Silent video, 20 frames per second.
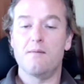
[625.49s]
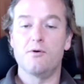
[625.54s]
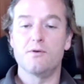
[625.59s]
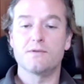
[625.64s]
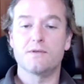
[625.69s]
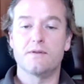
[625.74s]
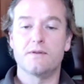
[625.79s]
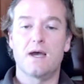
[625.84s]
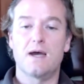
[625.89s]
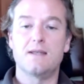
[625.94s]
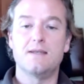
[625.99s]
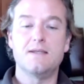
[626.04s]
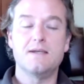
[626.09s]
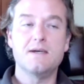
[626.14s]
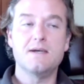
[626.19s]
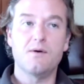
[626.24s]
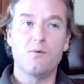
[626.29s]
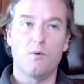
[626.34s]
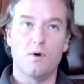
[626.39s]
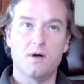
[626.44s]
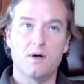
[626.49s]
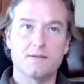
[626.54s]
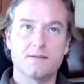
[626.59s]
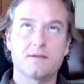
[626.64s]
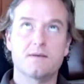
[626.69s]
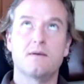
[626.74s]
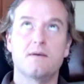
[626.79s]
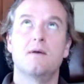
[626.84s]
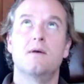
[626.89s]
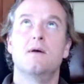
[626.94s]
So the idea was
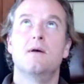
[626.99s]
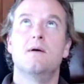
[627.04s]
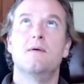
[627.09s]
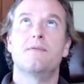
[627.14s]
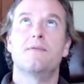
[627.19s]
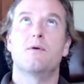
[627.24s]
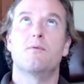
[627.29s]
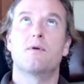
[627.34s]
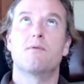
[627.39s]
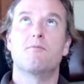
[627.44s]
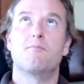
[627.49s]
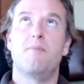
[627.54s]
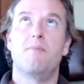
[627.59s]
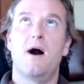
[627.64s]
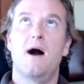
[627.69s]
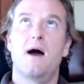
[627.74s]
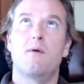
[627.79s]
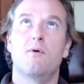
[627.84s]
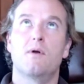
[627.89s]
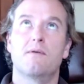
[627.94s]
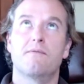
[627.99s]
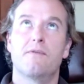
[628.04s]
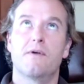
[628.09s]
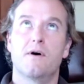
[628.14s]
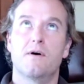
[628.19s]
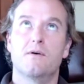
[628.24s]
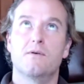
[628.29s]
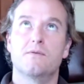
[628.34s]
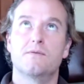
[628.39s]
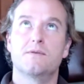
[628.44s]
that we would buy one of
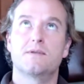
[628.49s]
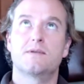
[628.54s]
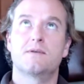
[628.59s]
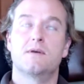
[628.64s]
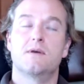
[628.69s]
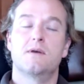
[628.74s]
those,